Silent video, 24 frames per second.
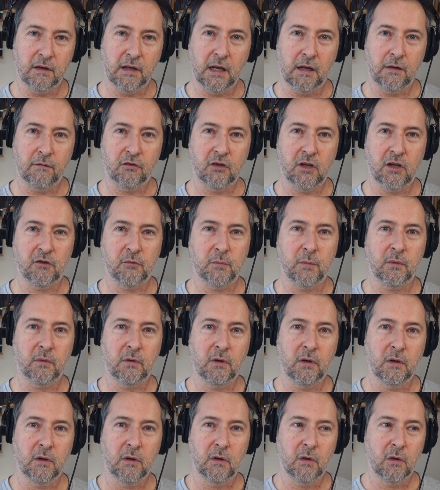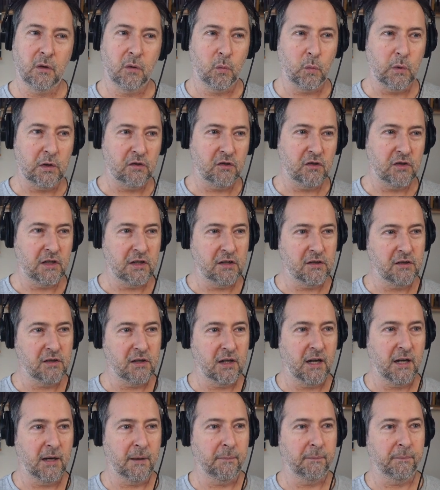of judgment, which is
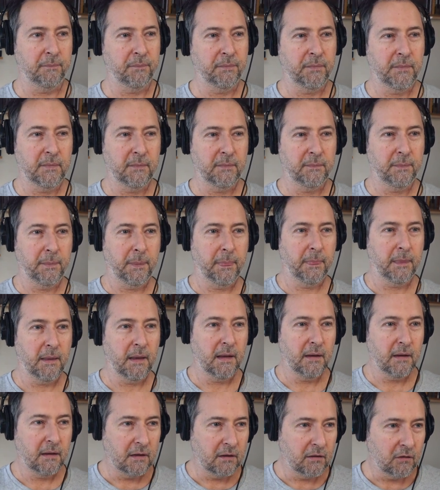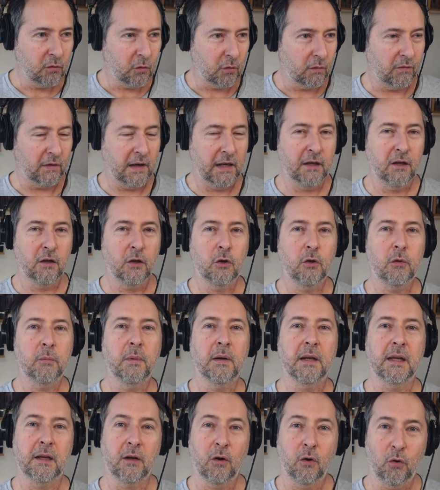um, sort of
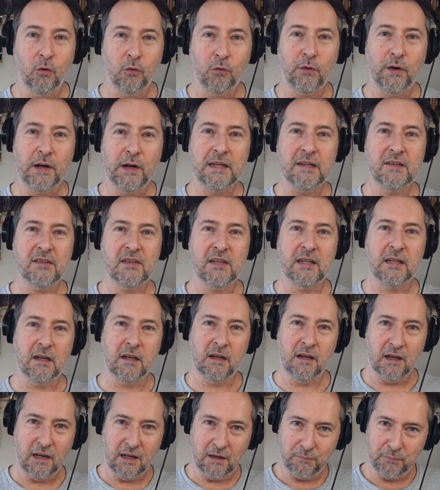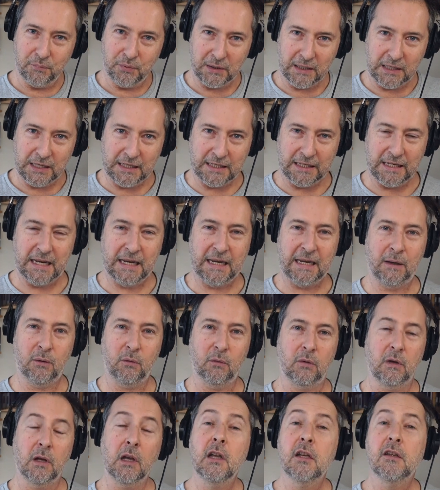ennobling or raising and bringing
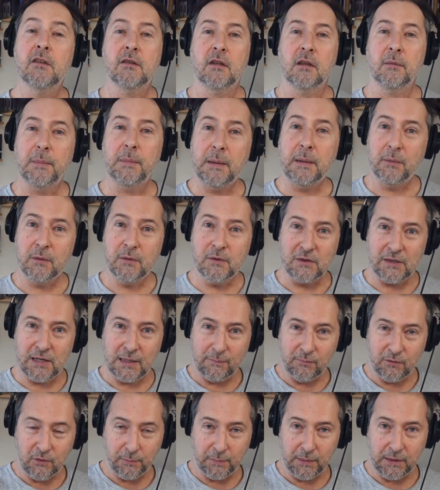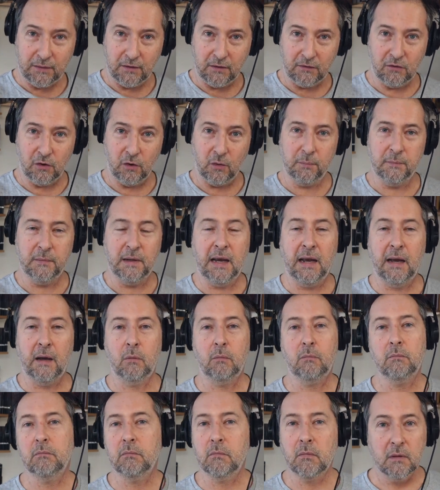down. So the people who seem to be at the top
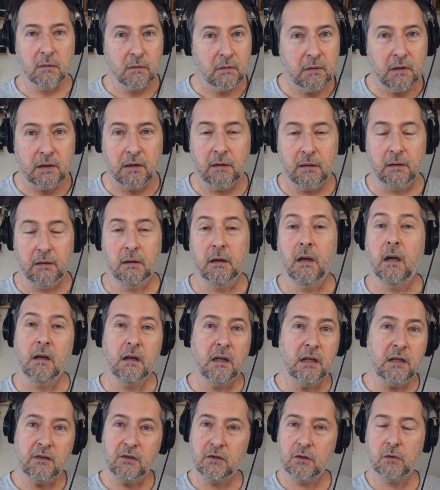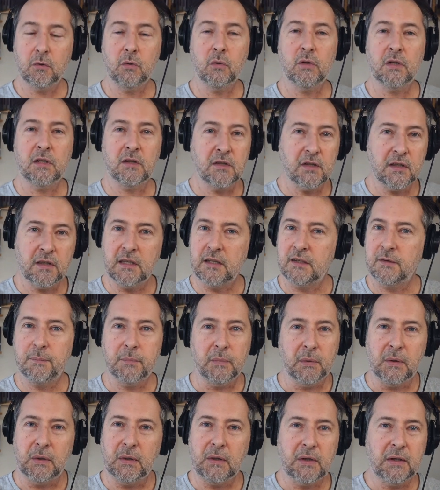now, at least according to this
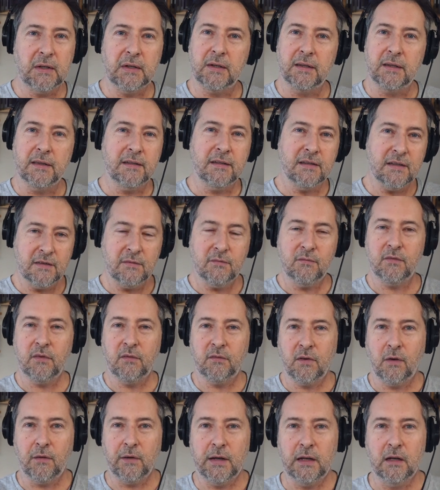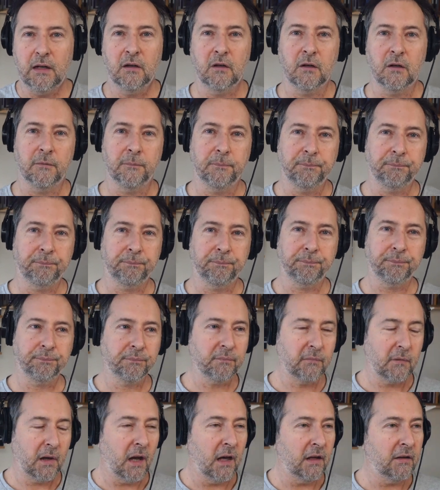book, you know, this isn't for very long.
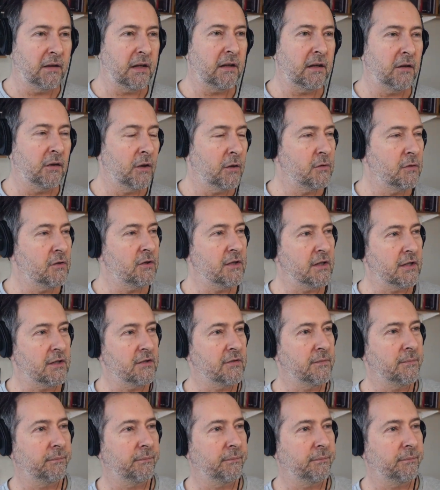I did notice